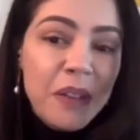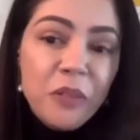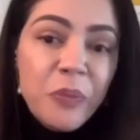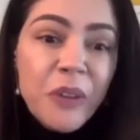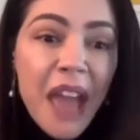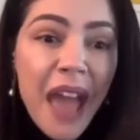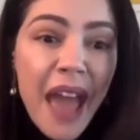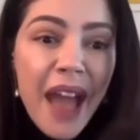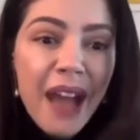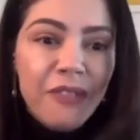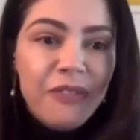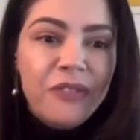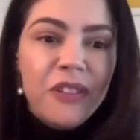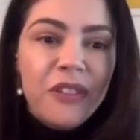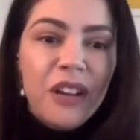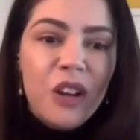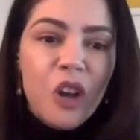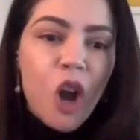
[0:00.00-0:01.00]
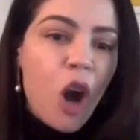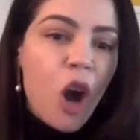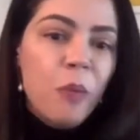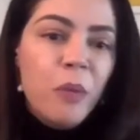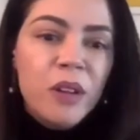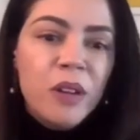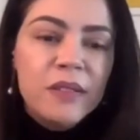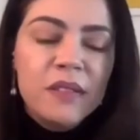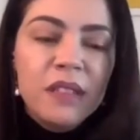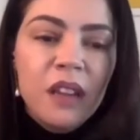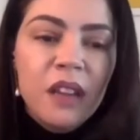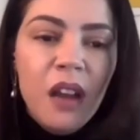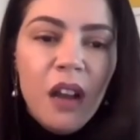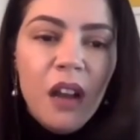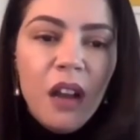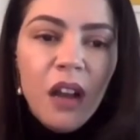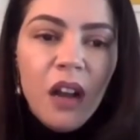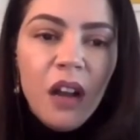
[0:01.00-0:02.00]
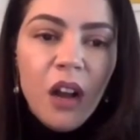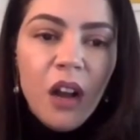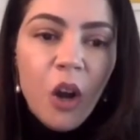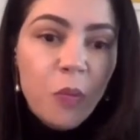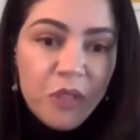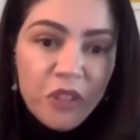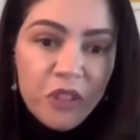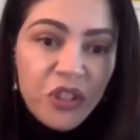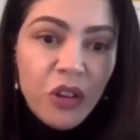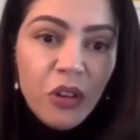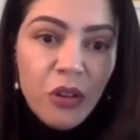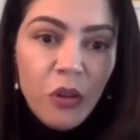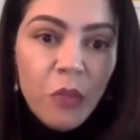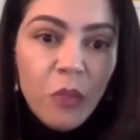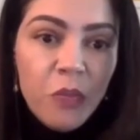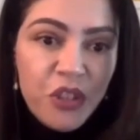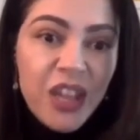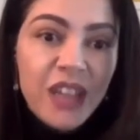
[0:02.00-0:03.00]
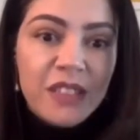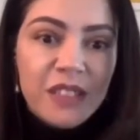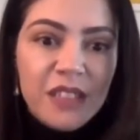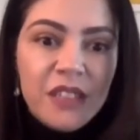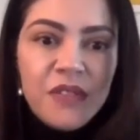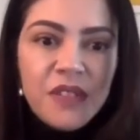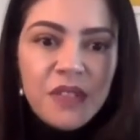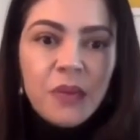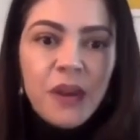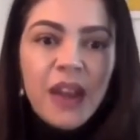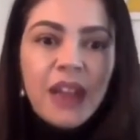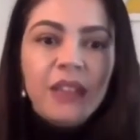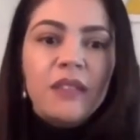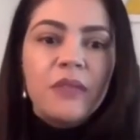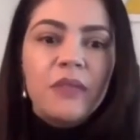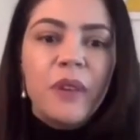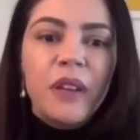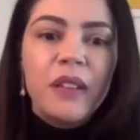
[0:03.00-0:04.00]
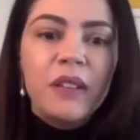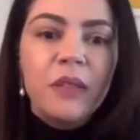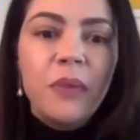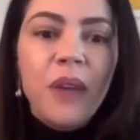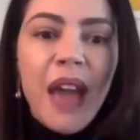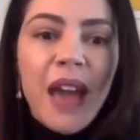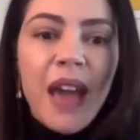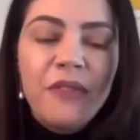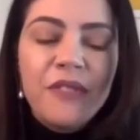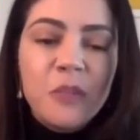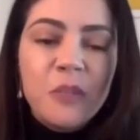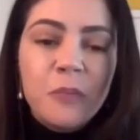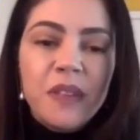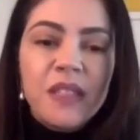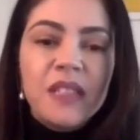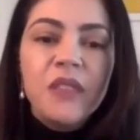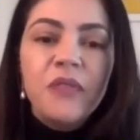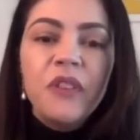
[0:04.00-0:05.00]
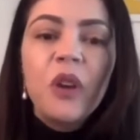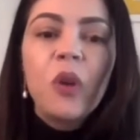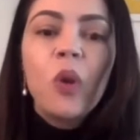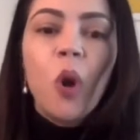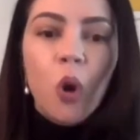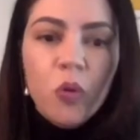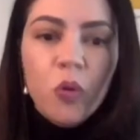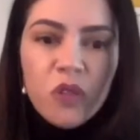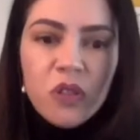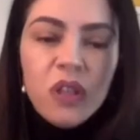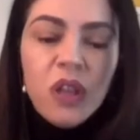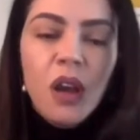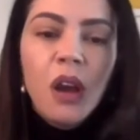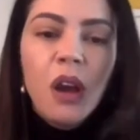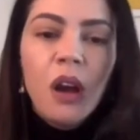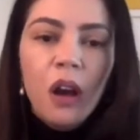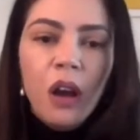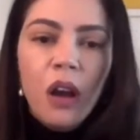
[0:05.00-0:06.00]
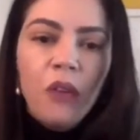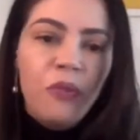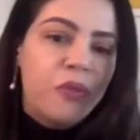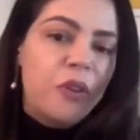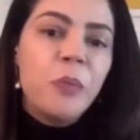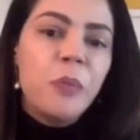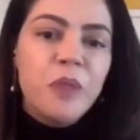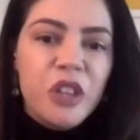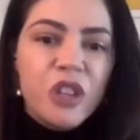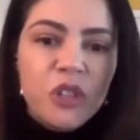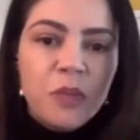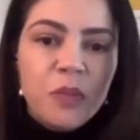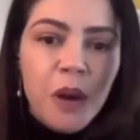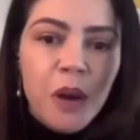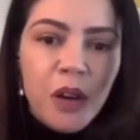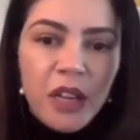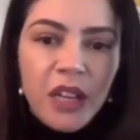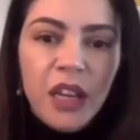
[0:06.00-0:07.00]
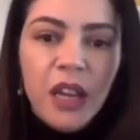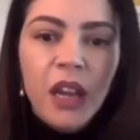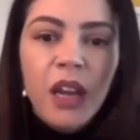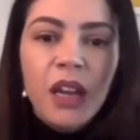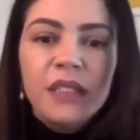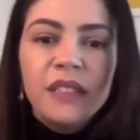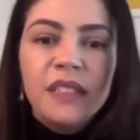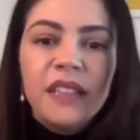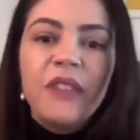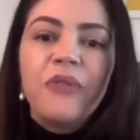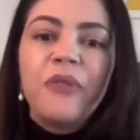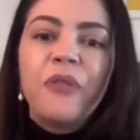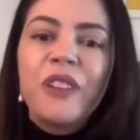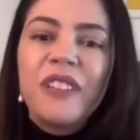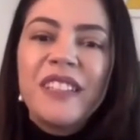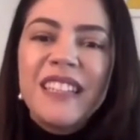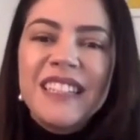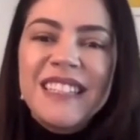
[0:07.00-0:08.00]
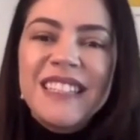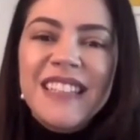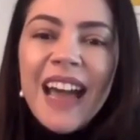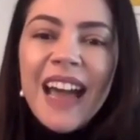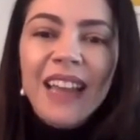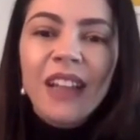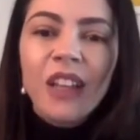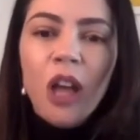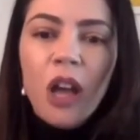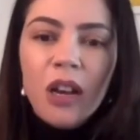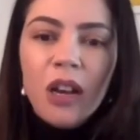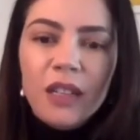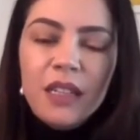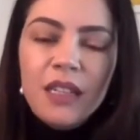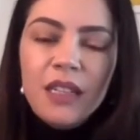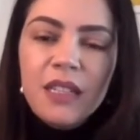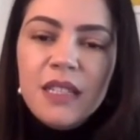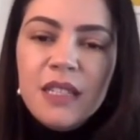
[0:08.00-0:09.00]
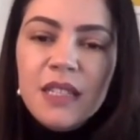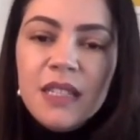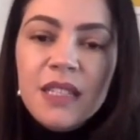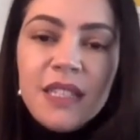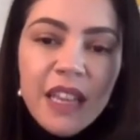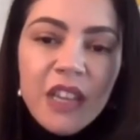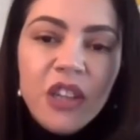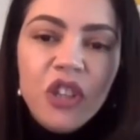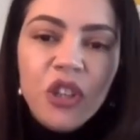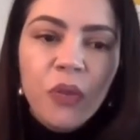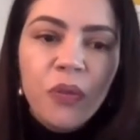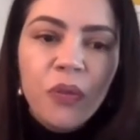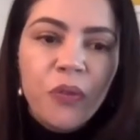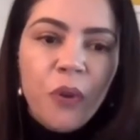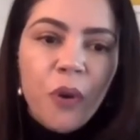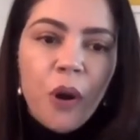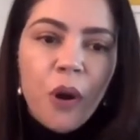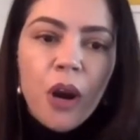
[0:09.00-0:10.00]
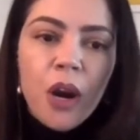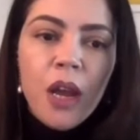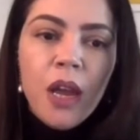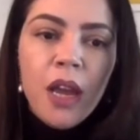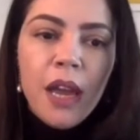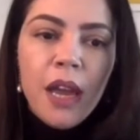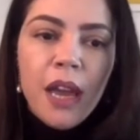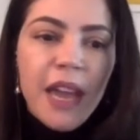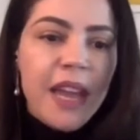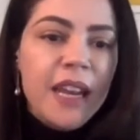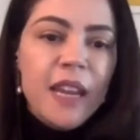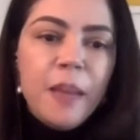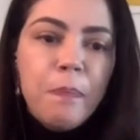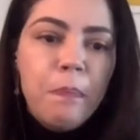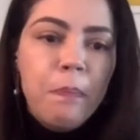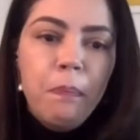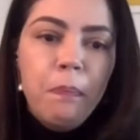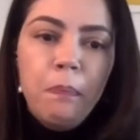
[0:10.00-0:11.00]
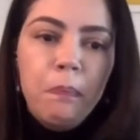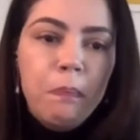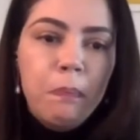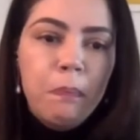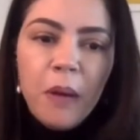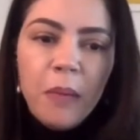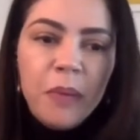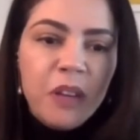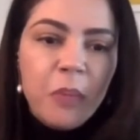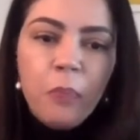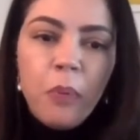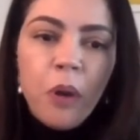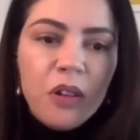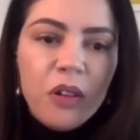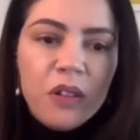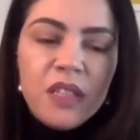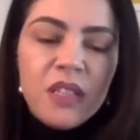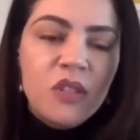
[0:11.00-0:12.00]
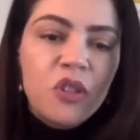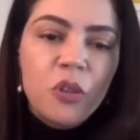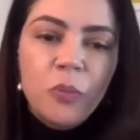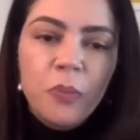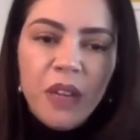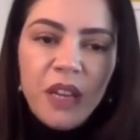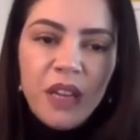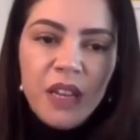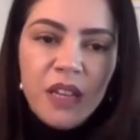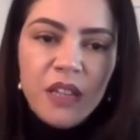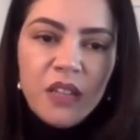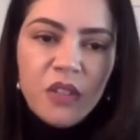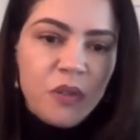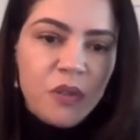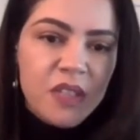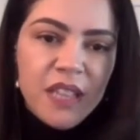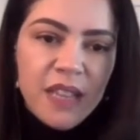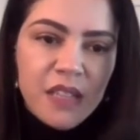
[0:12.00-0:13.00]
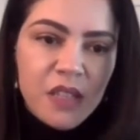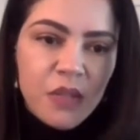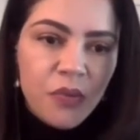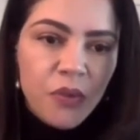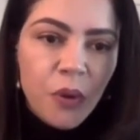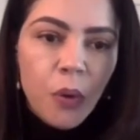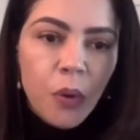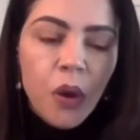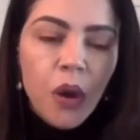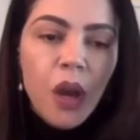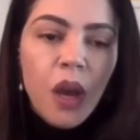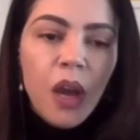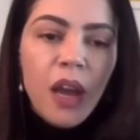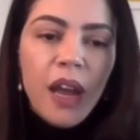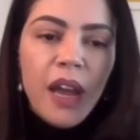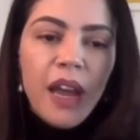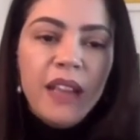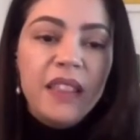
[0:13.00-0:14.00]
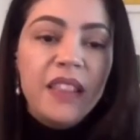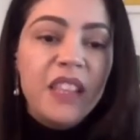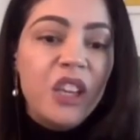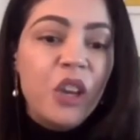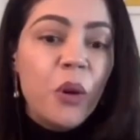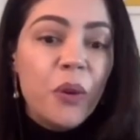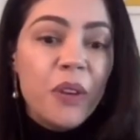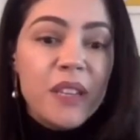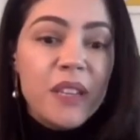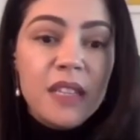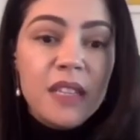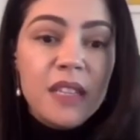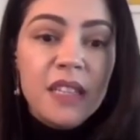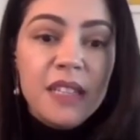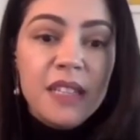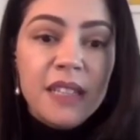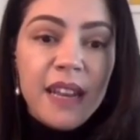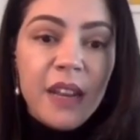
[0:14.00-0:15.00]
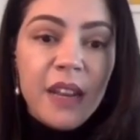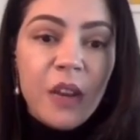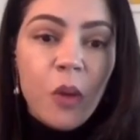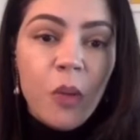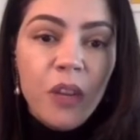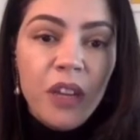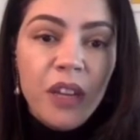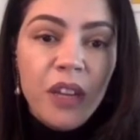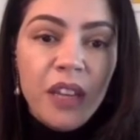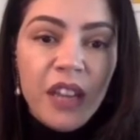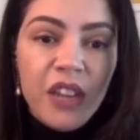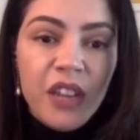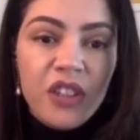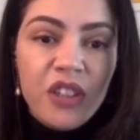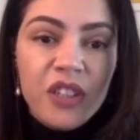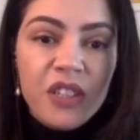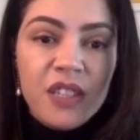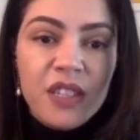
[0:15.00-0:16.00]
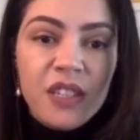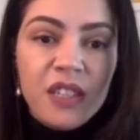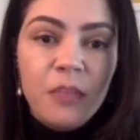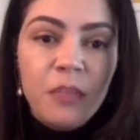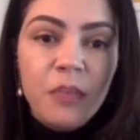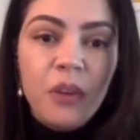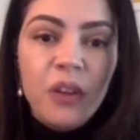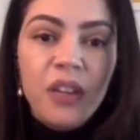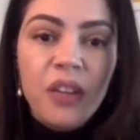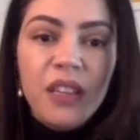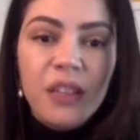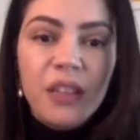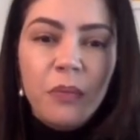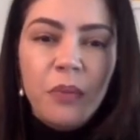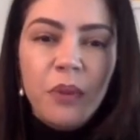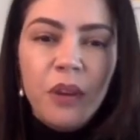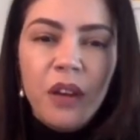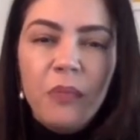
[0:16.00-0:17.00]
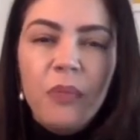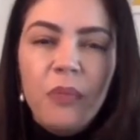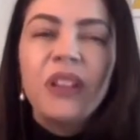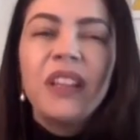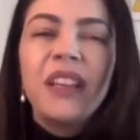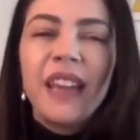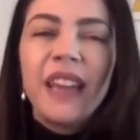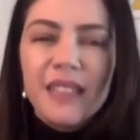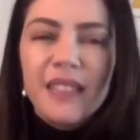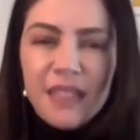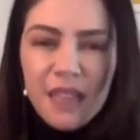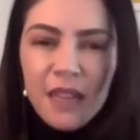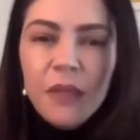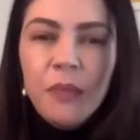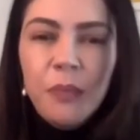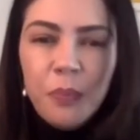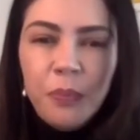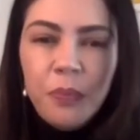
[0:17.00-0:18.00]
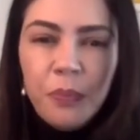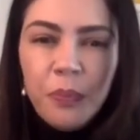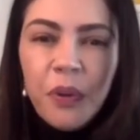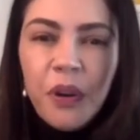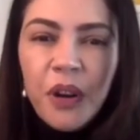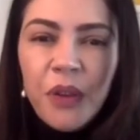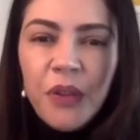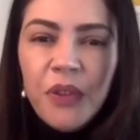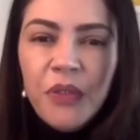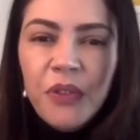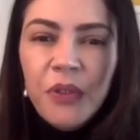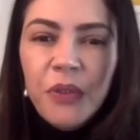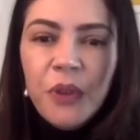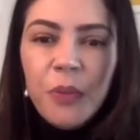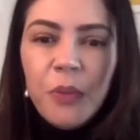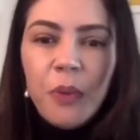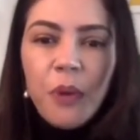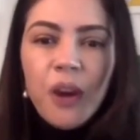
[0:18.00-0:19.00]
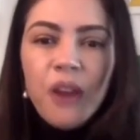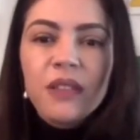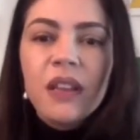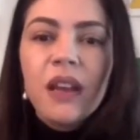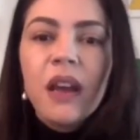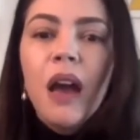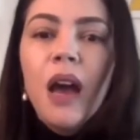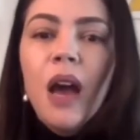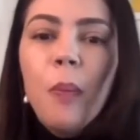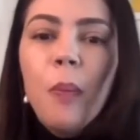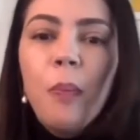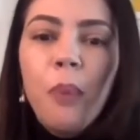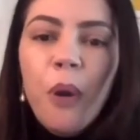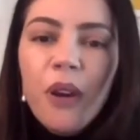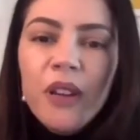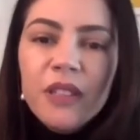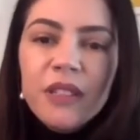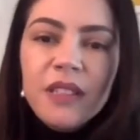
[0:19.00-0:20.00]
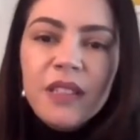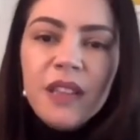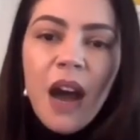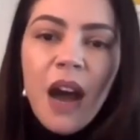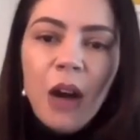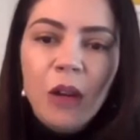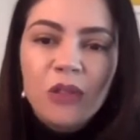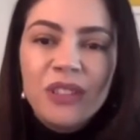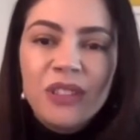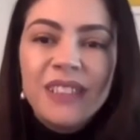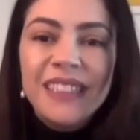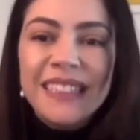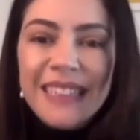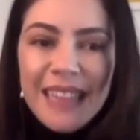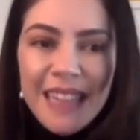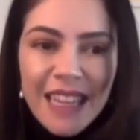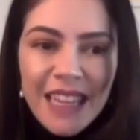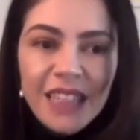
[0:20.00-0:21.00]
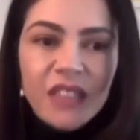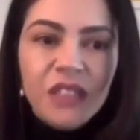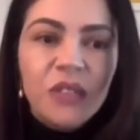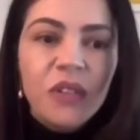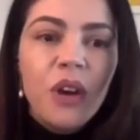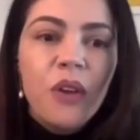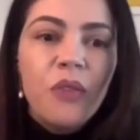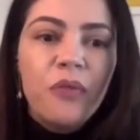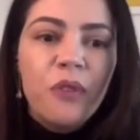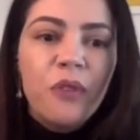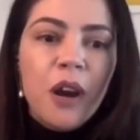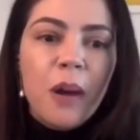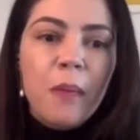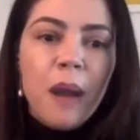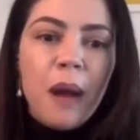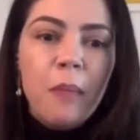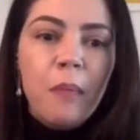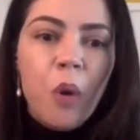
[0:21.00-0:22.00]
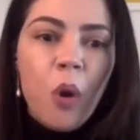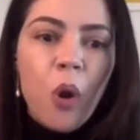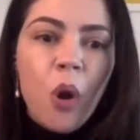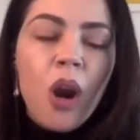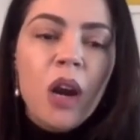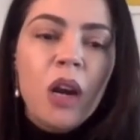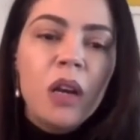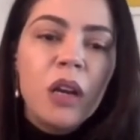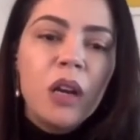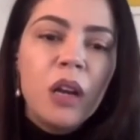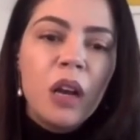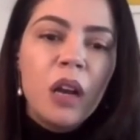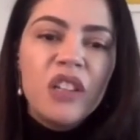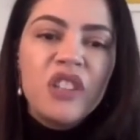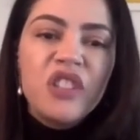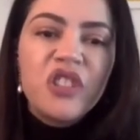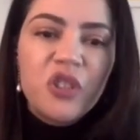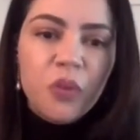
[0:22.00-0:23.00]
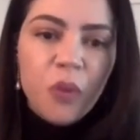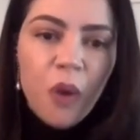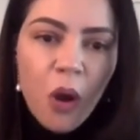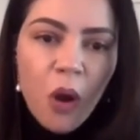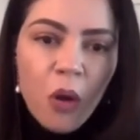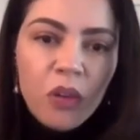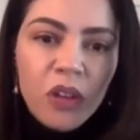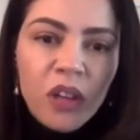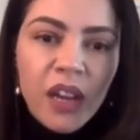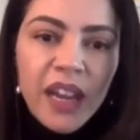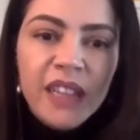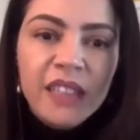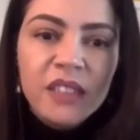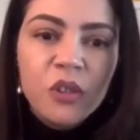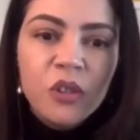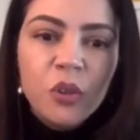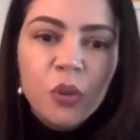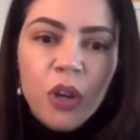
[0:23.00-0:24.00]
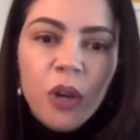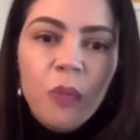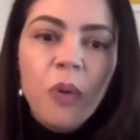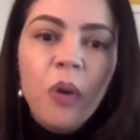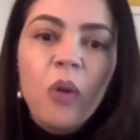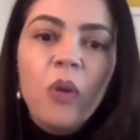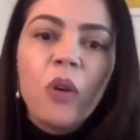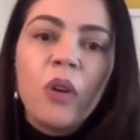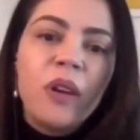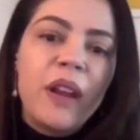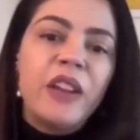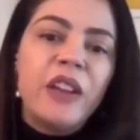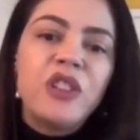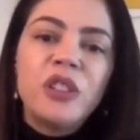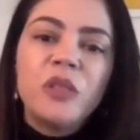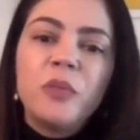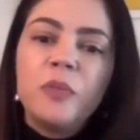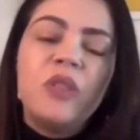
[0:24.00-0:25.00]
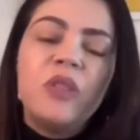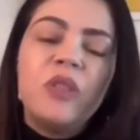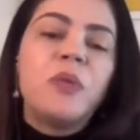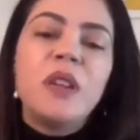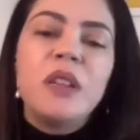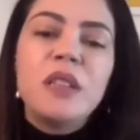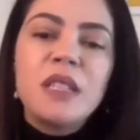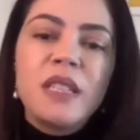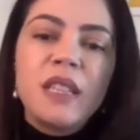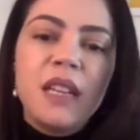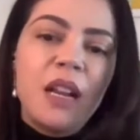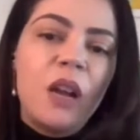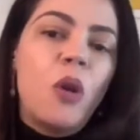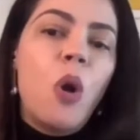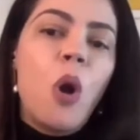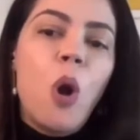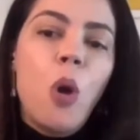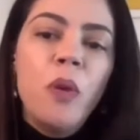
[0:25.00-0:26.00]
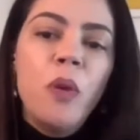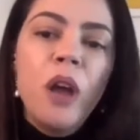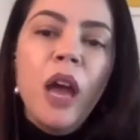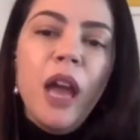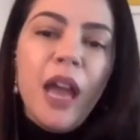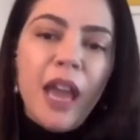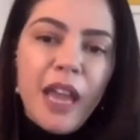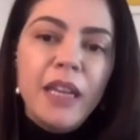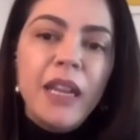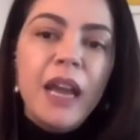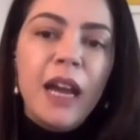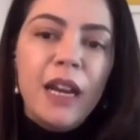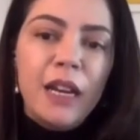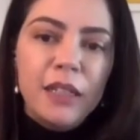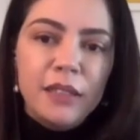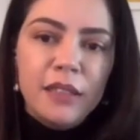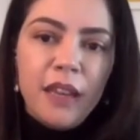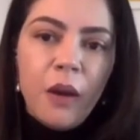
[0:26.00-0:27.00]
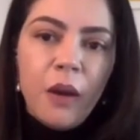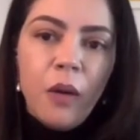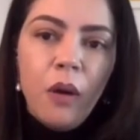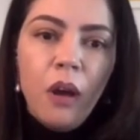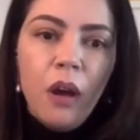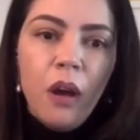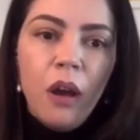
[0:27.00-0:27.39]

but we have uh, common uh, ob uh, objectives, right? And we have specific goals uh, from each body. Therefore, this dialogue is essential for any public policy to be successful. And the OECD telecommunications and broad uh, broadcasting peer review report pointed out the need for a more strong and durable connection between Senacon and Anatel.